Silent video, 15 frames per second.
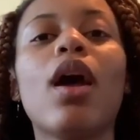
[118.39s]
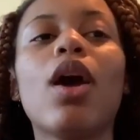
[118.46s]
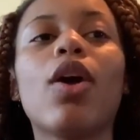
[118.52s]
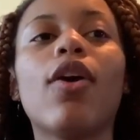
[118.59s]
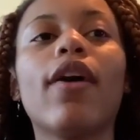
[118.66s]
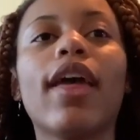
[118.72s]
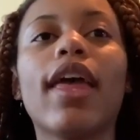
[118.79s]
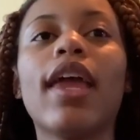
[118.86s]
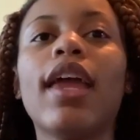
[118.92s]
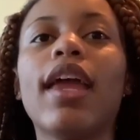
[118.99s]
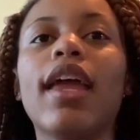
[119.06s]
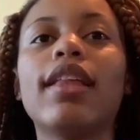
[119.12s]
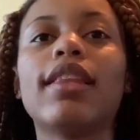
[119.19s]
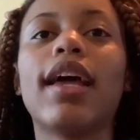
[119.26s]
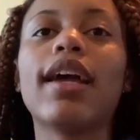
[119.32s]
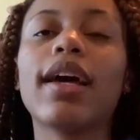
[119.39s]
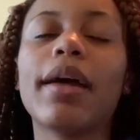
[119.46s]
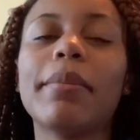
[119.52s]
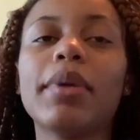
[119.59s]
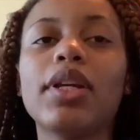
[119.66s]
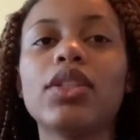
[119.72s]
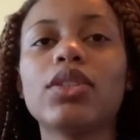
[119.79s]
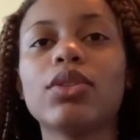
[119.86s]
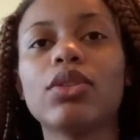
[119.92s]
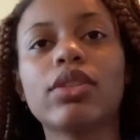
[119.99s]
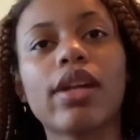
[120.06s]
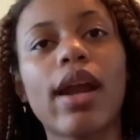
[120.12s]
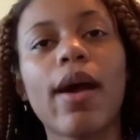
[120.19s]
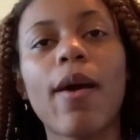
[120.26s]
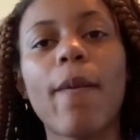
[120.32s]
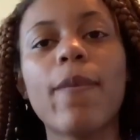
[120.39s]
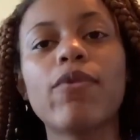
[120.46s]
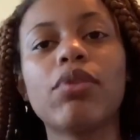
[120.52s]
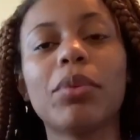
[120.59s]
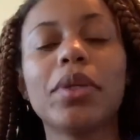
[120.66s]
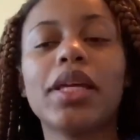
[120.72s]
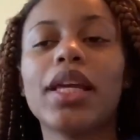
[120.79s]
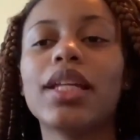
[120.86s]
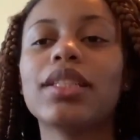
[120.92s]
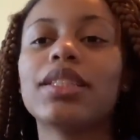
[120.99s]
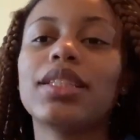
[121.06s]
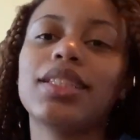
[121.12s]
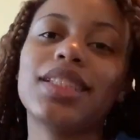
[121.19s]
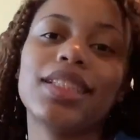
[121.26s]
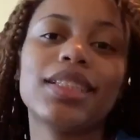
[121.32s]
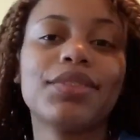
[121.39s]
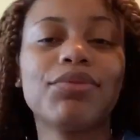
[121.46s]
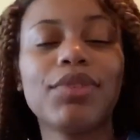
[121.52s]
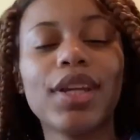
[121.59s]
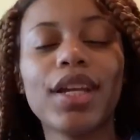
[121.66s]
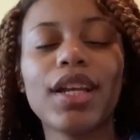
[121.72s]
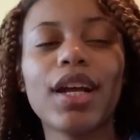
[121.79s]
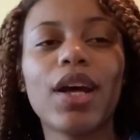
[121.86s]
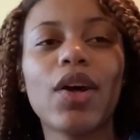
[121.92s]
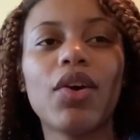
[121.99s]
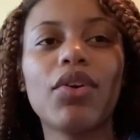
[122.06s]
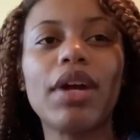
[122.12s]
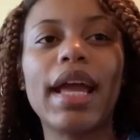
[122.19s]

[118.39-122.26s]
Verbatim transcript: go ahead and like, comment, and subscribe before we get into this video.